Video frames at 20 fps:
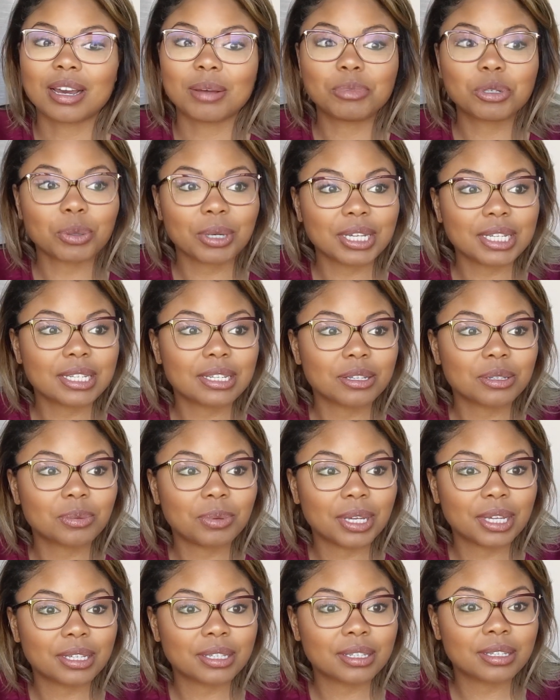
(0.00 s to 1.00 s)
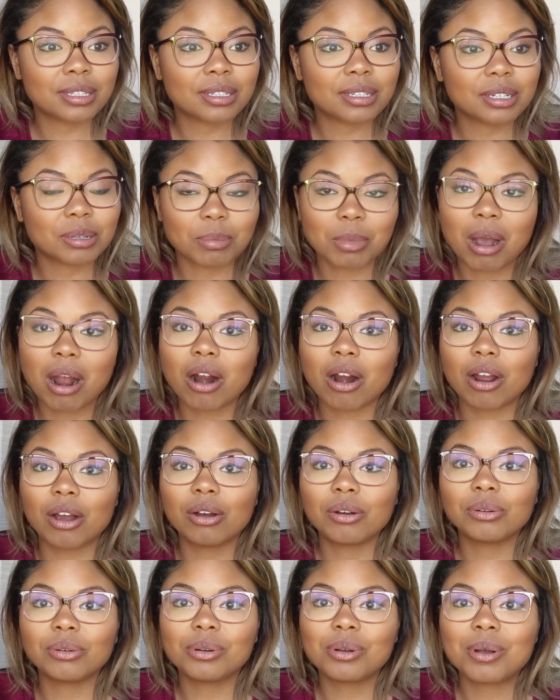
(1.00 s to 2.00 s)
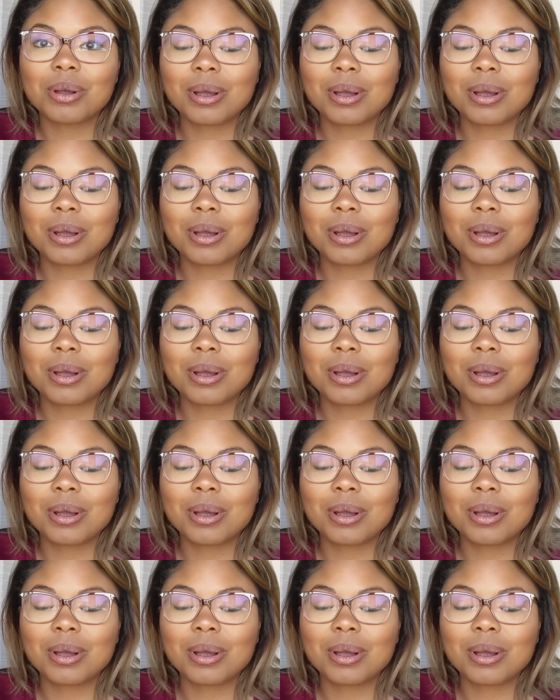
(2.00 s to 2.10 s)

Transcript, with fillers: I'm twenty-six weeks tomorrow,